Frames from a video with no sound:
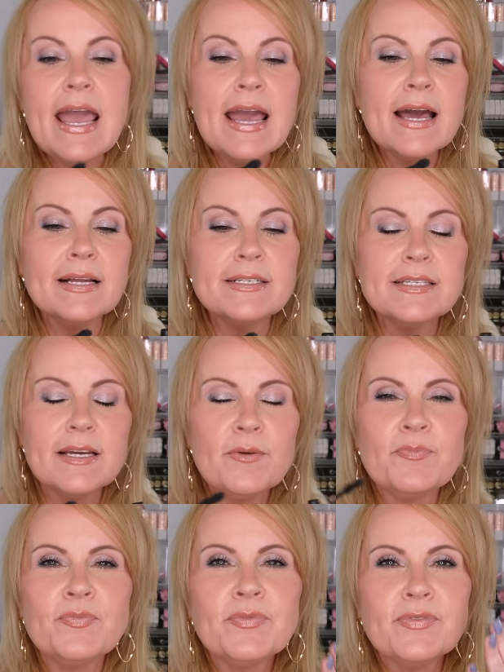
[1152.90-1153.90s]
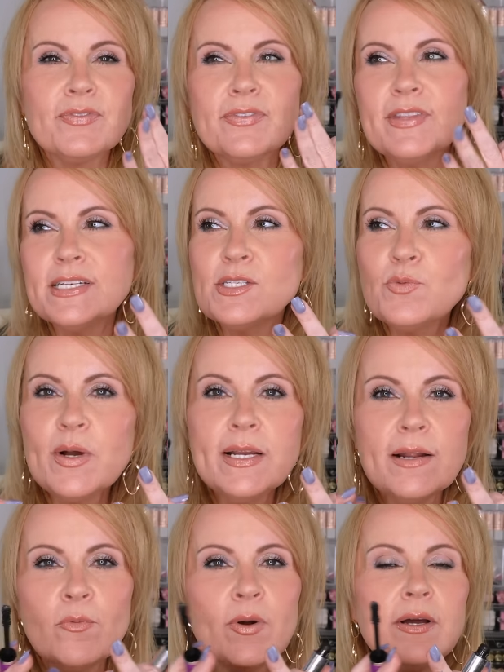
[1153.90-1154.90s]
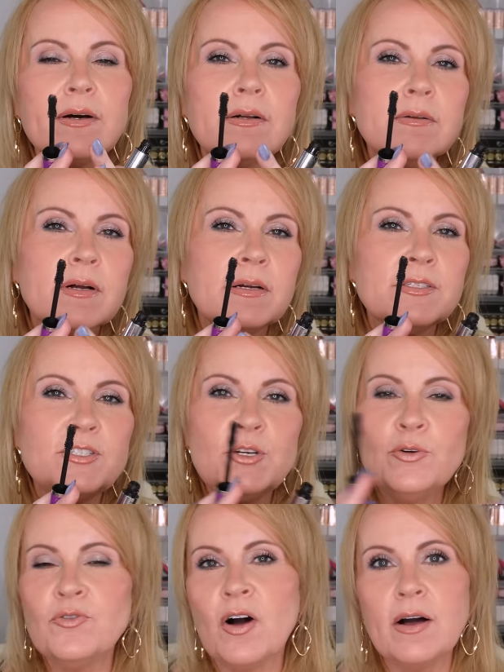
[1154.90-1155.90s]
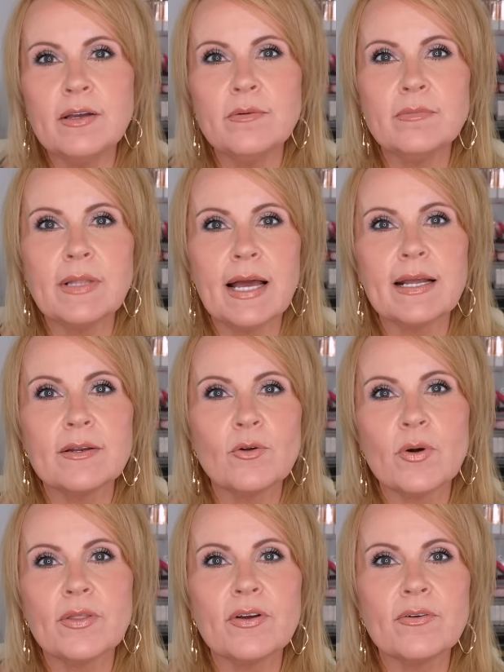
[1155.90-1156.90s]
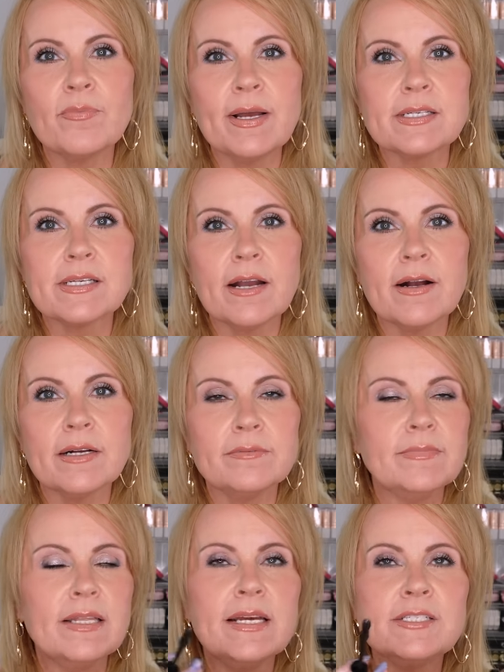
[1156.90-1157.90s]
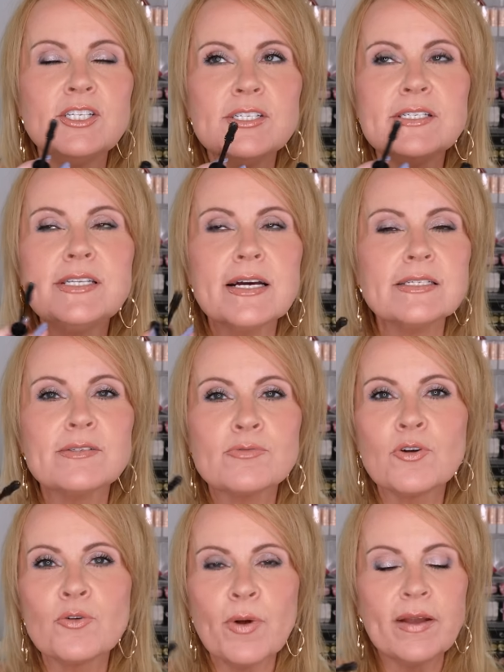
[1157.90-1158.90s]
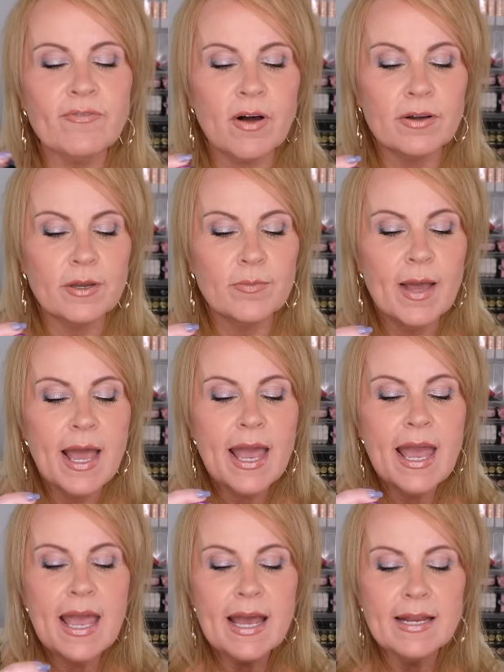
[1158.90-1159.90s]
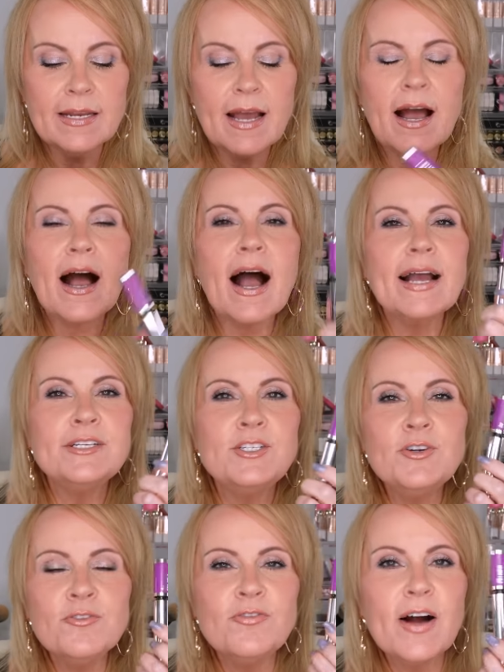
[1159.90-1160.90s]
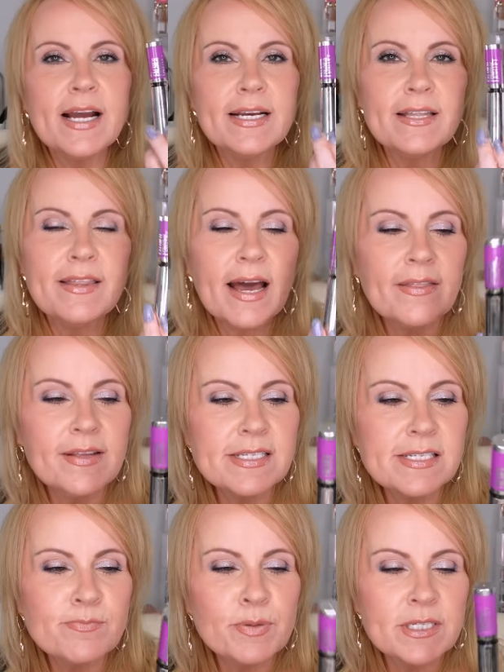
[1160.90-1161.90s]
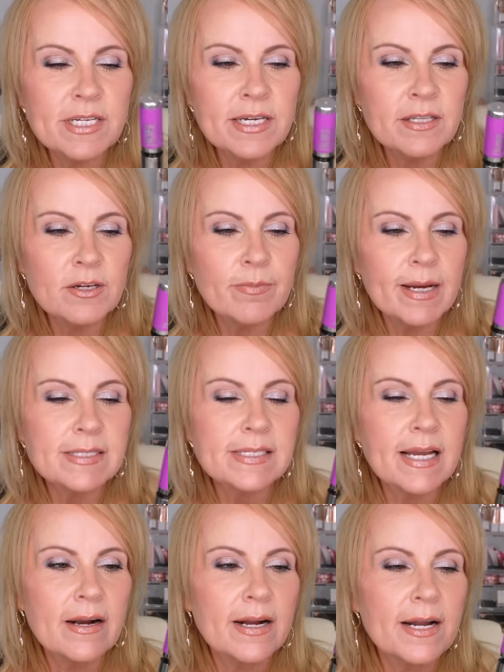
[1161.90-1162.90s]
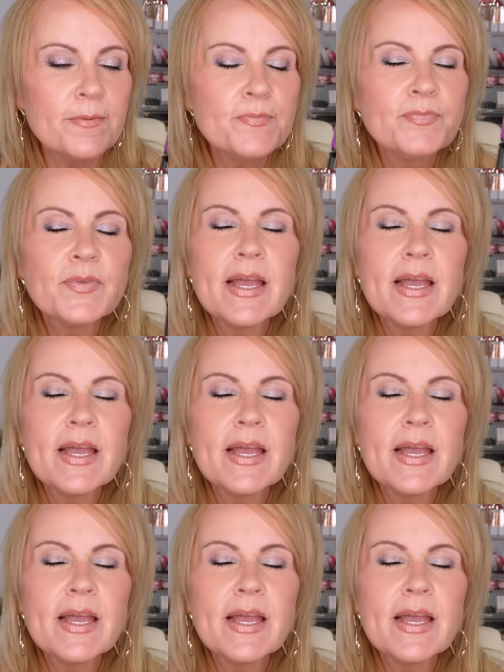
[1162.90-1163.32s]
And this one will do volume like no other mascara. It just does great volume. And I do find that this particular mascara,